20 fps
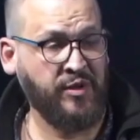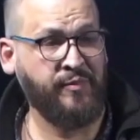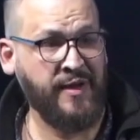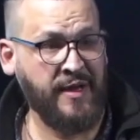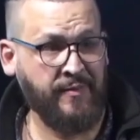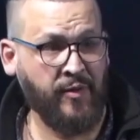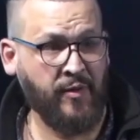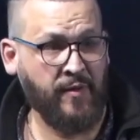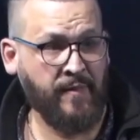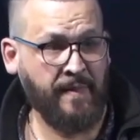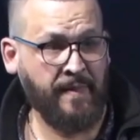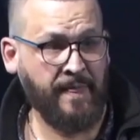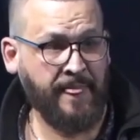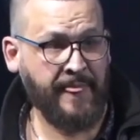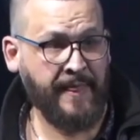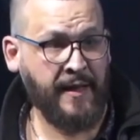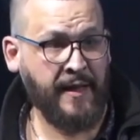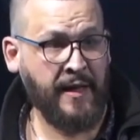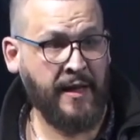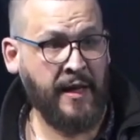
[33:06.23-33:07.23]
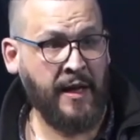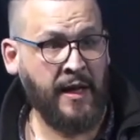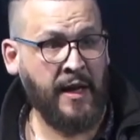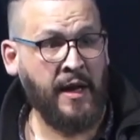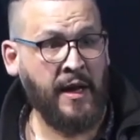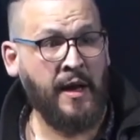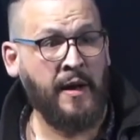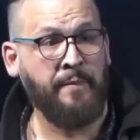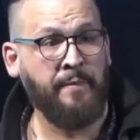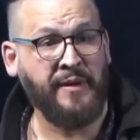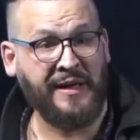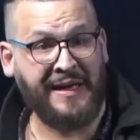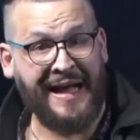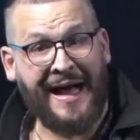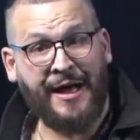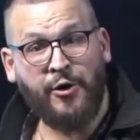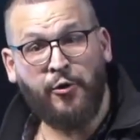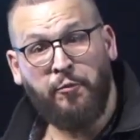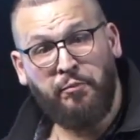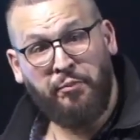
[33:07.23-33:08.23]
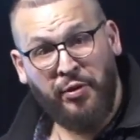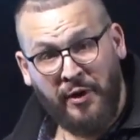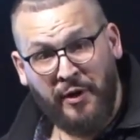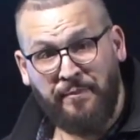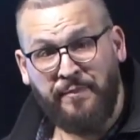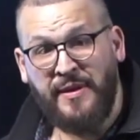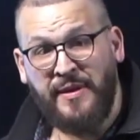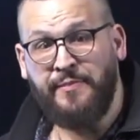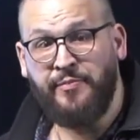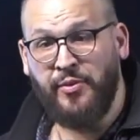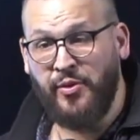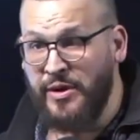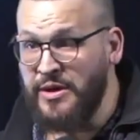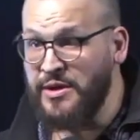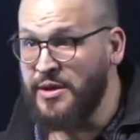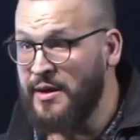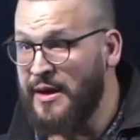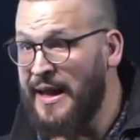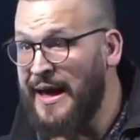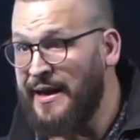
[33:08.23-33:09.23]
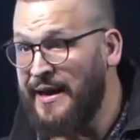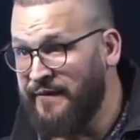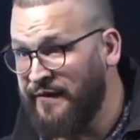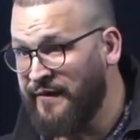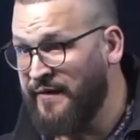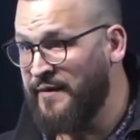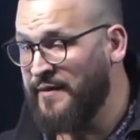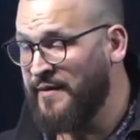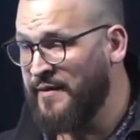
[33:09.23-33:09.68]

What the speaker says: people. But God will put people in your life